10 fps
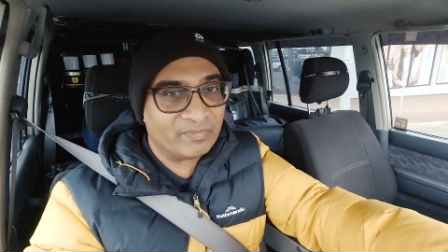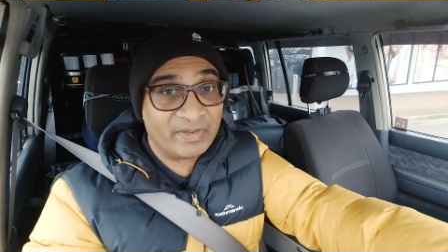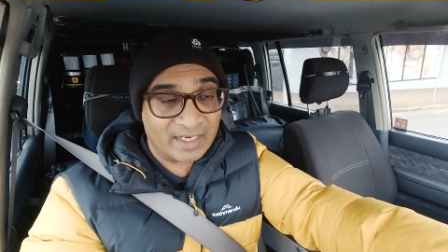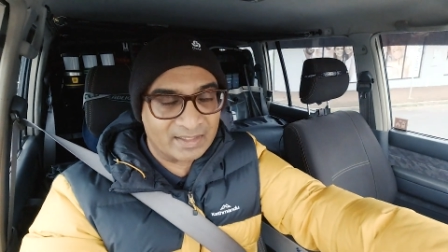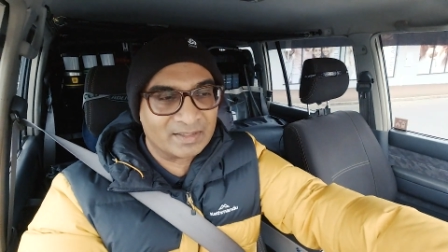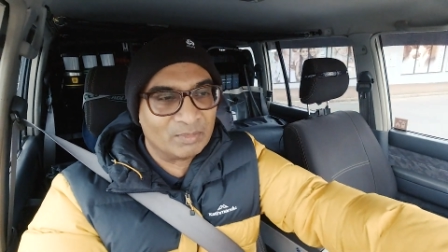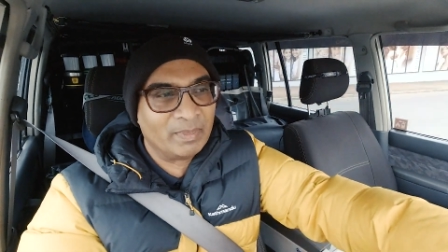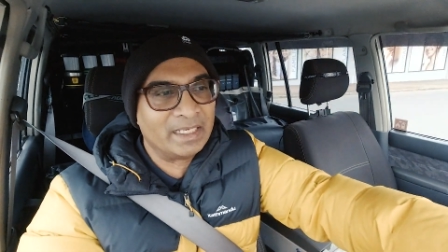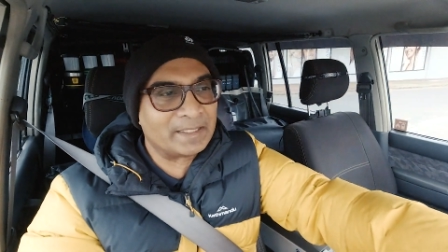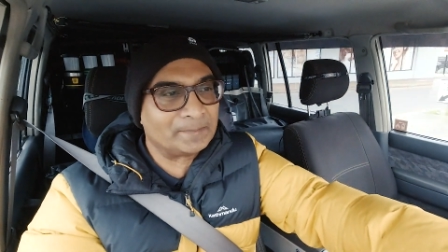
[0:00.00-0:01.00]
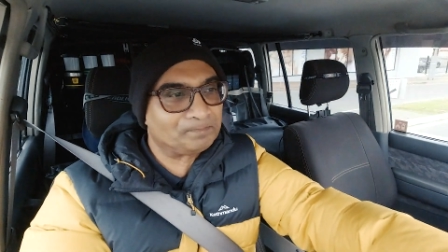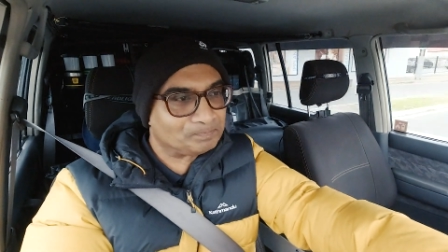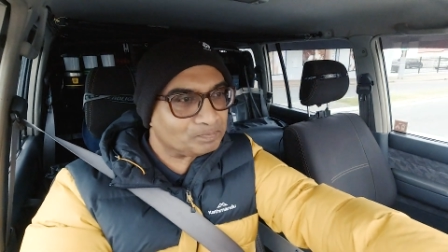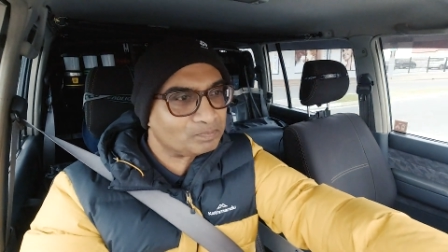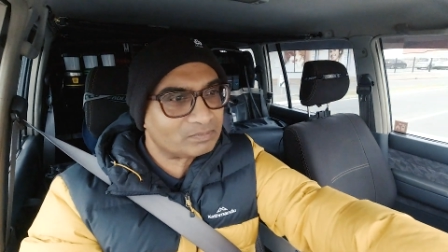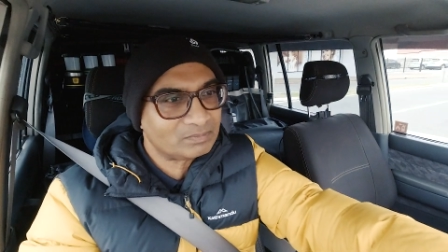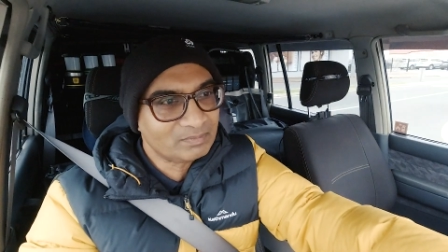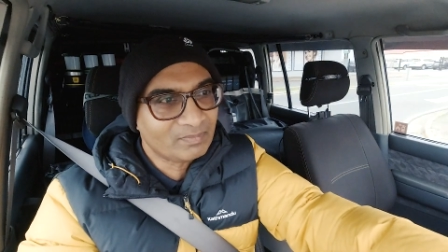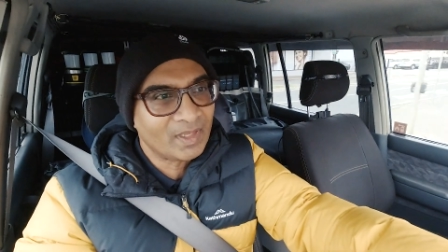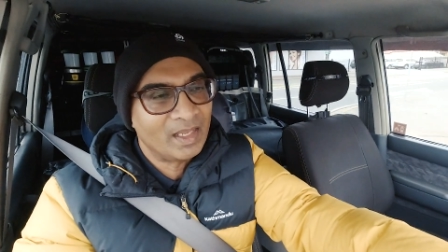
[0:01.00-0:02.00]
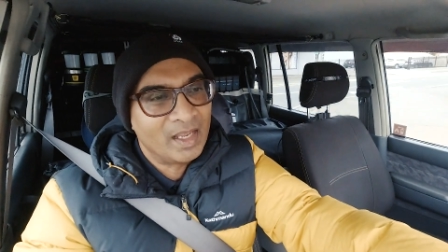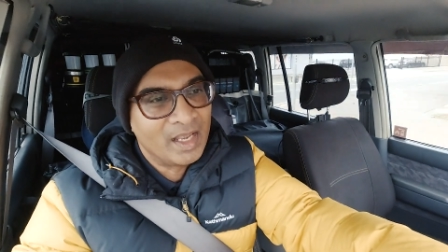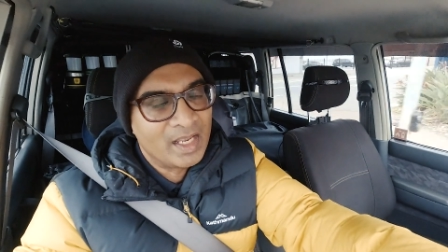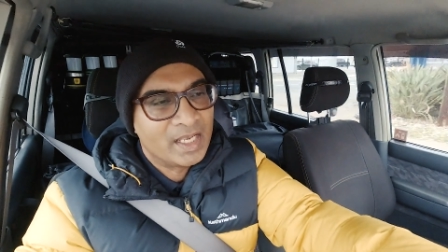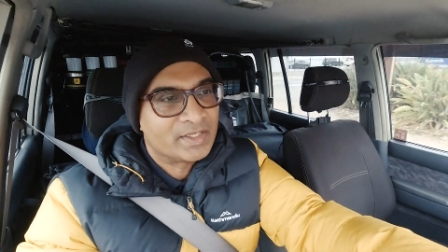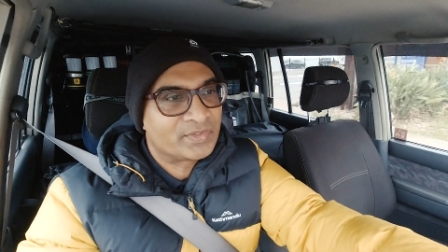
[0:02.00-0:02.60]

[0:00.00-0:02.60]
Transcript: your vehicle's momentum.